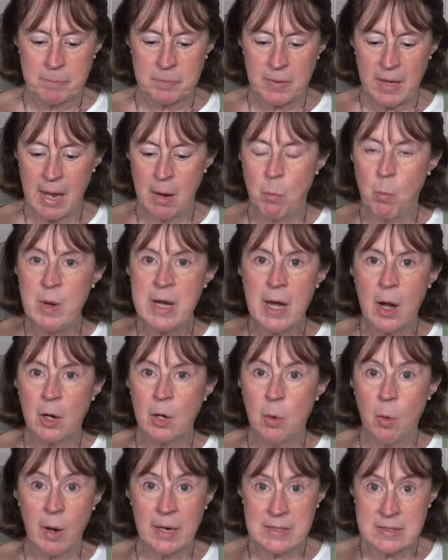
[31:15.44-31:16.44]
and we are
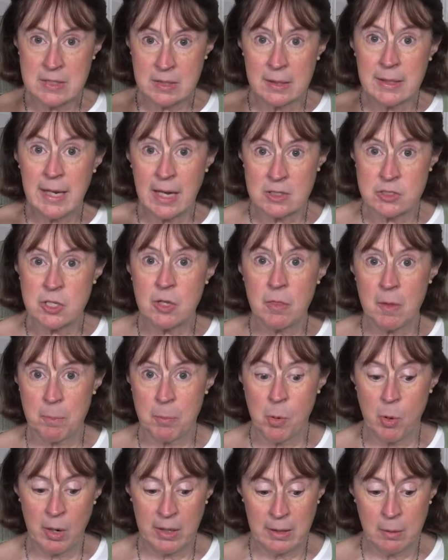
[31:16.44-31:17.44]
going to get to the
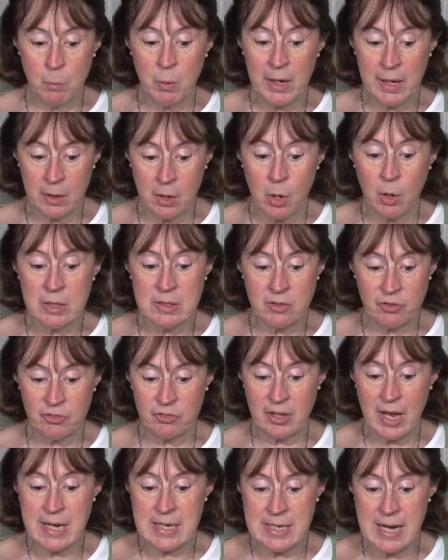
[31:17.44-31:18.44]
point and we're going to
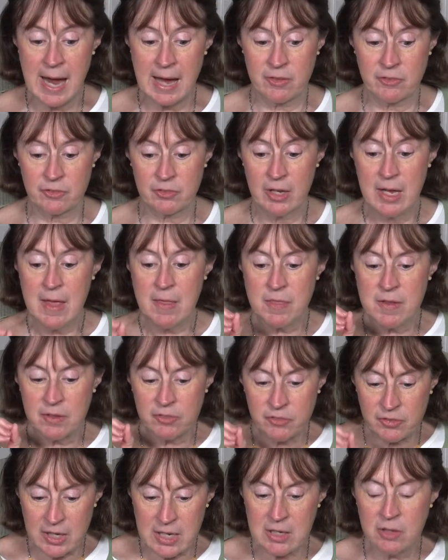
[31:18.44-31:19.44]
say, yes,
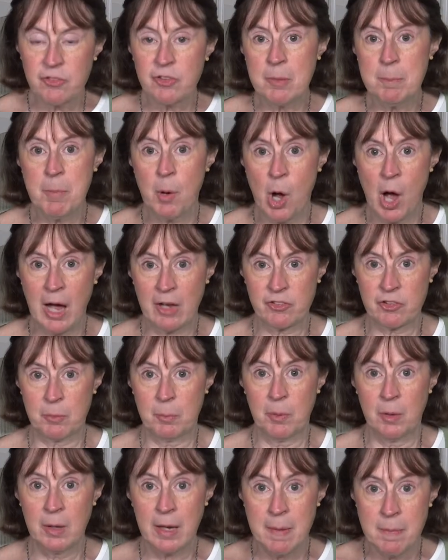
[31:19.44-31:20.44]
this is
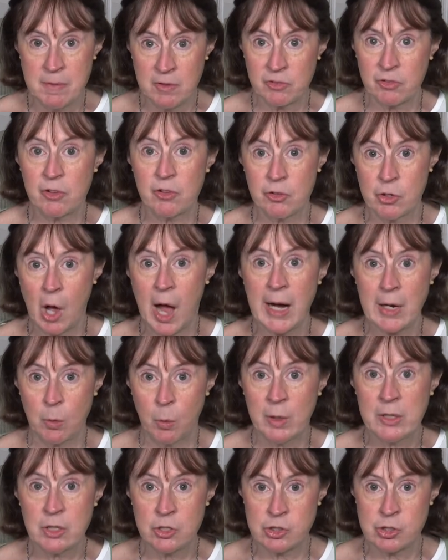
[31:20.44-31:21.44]
impossible and this is not
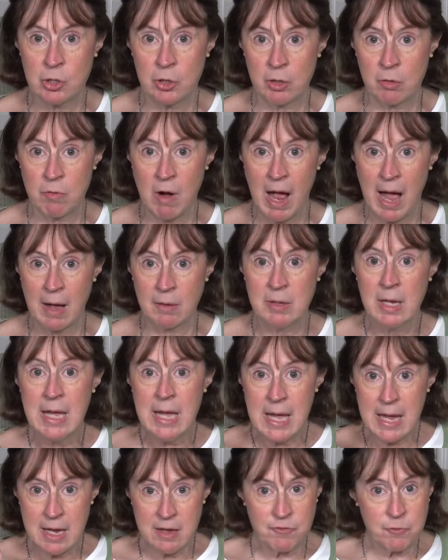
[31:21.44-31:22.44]
going to turn around
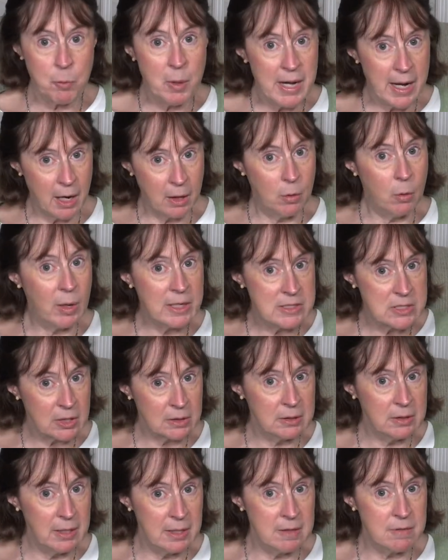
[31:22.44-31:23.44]
if we are going to
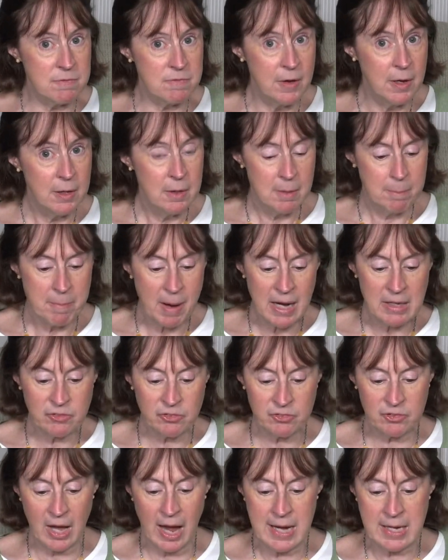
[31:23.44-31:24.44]
live by
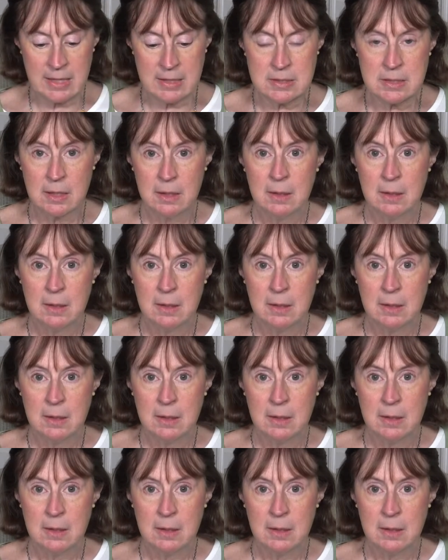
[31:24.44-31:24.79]
sight.